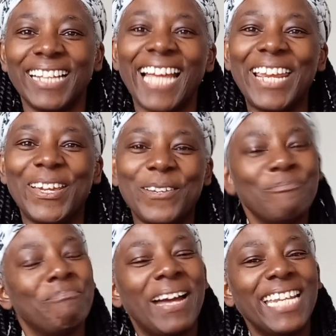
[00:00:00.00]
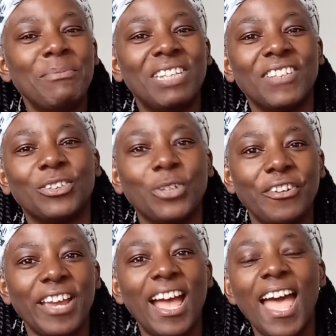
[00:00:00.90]
Hello, my name is
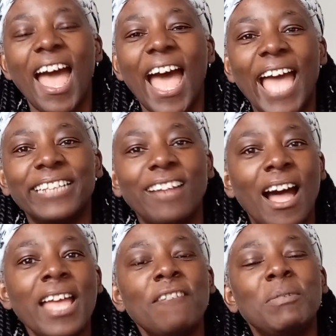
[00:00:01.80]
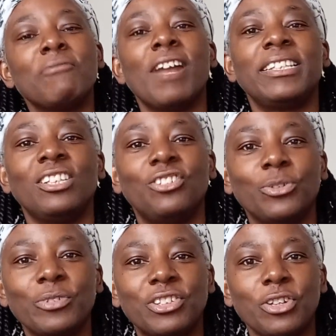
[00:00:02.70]
Victoria, and I have been writing
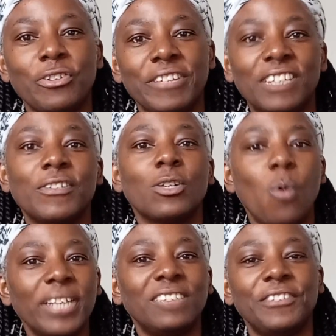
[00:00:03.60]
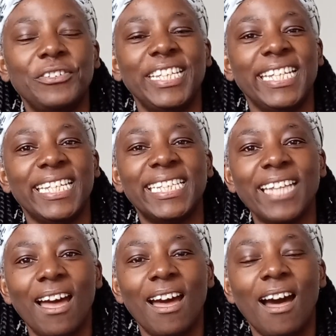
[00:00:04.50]
short stories for quite a few years.
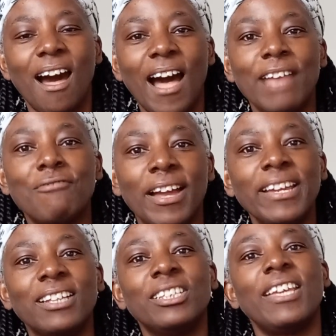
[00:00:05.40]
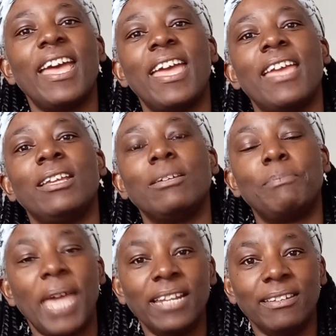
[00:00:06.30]
I write under a
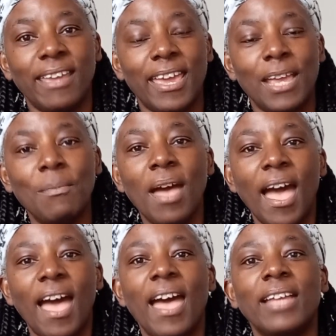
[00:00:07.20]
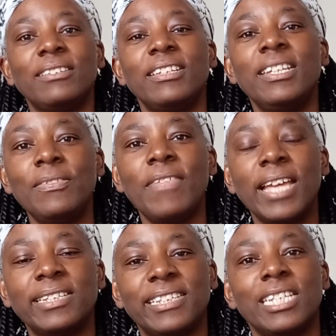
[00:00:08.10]
pen name, and in
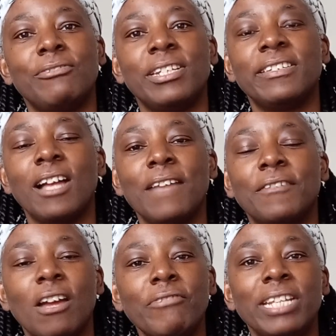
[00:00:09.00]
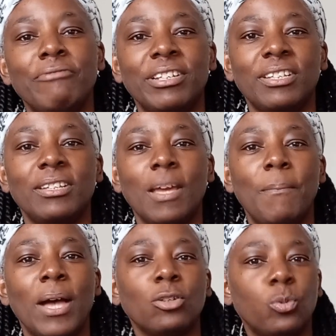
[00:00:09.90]
that series, I've currently written
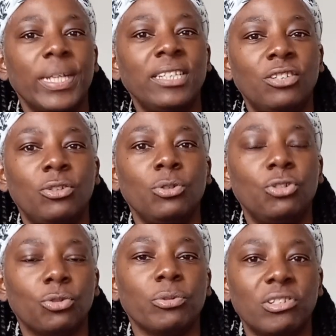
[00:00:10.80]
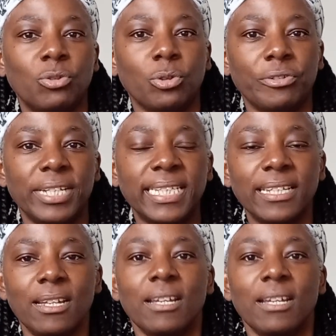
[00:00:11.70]
about twenty-two short stories.